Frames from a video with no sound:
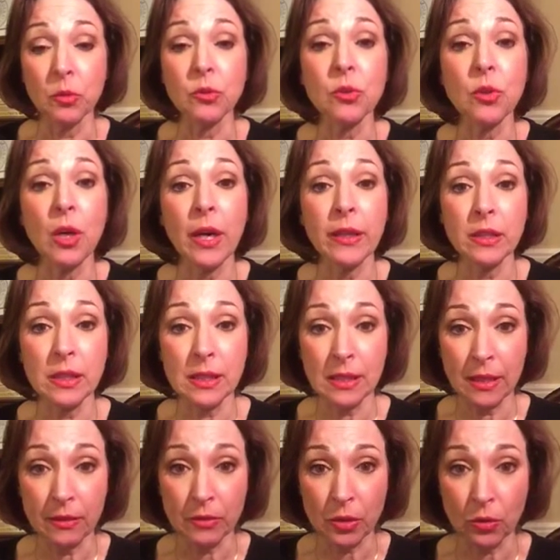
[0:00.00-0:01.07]
We're trying to
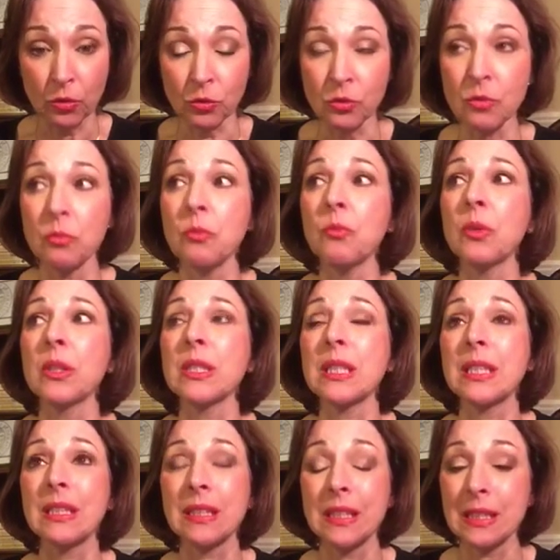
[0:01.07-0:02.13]
save souls. We want to
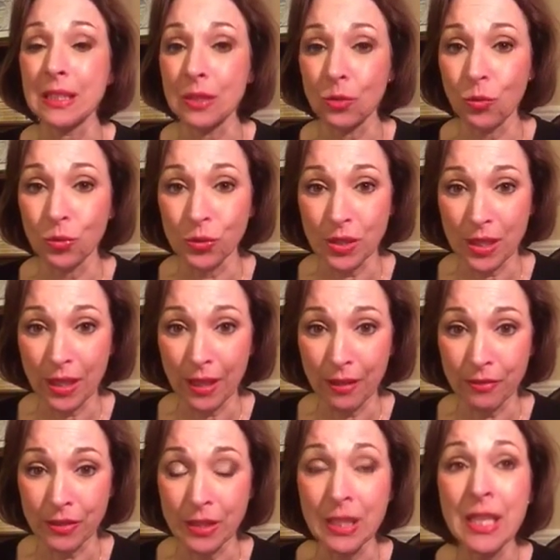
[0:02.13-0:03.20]
get these souls to
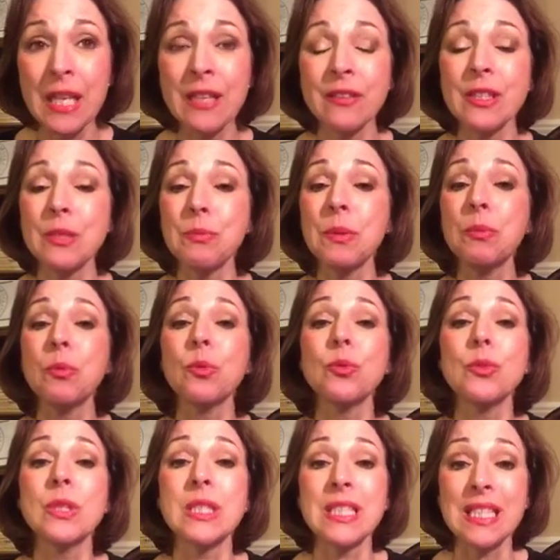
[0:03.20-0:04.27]
heaven. These people
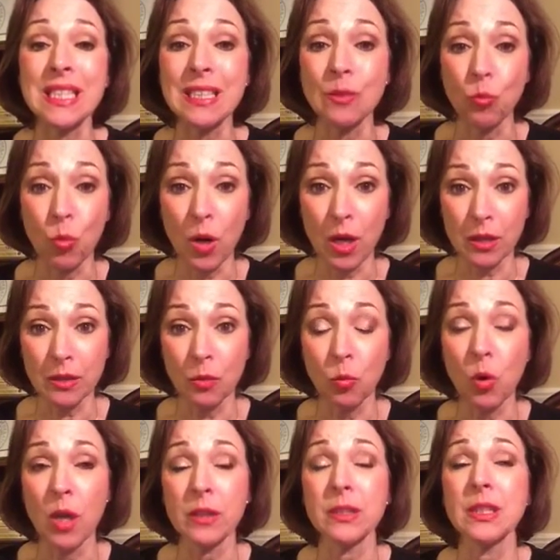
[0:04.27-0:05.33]
who didn't walk the
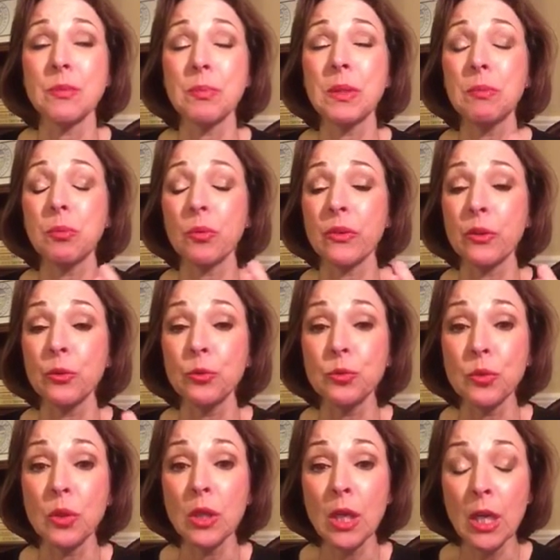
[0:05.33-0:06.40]
walk. These people
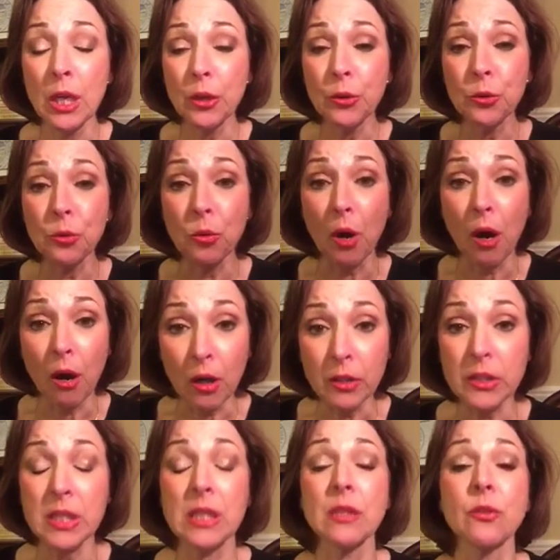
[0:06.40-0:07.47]
who
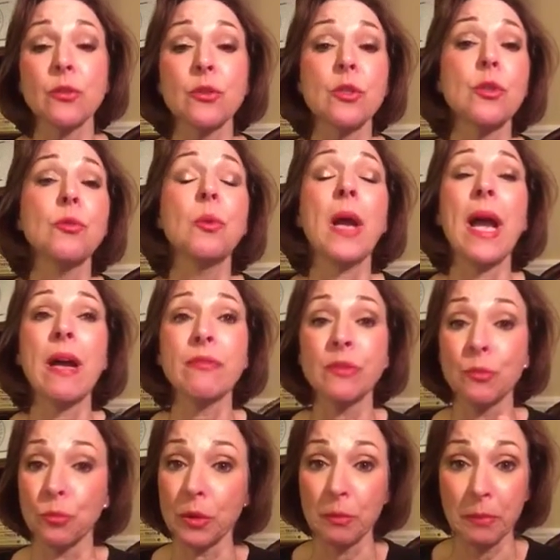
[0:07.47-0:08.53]
are sinners, who
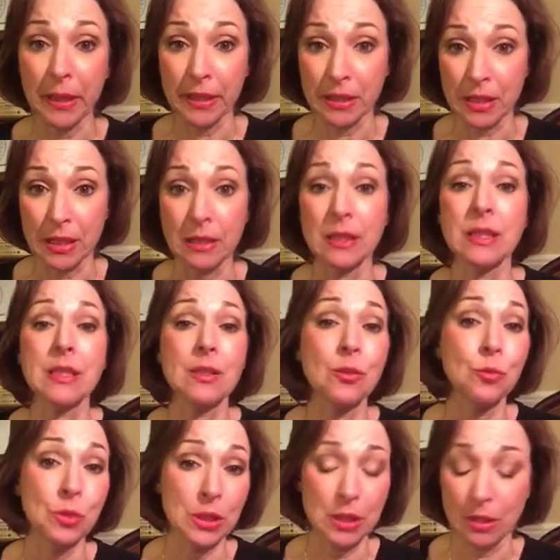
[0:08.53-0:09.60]
haven't repented. This is
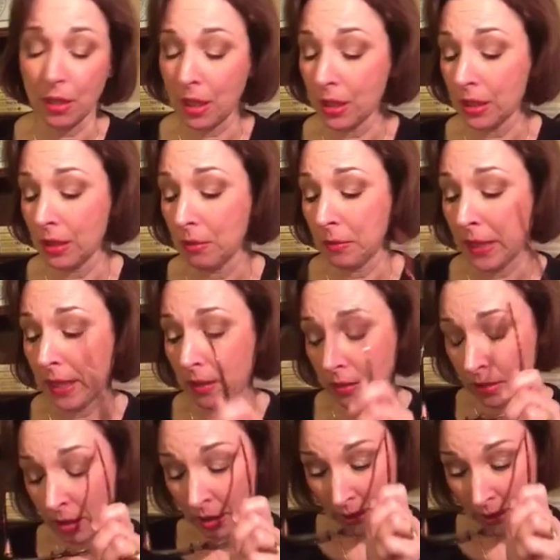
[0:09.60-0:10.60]
who he's talking about.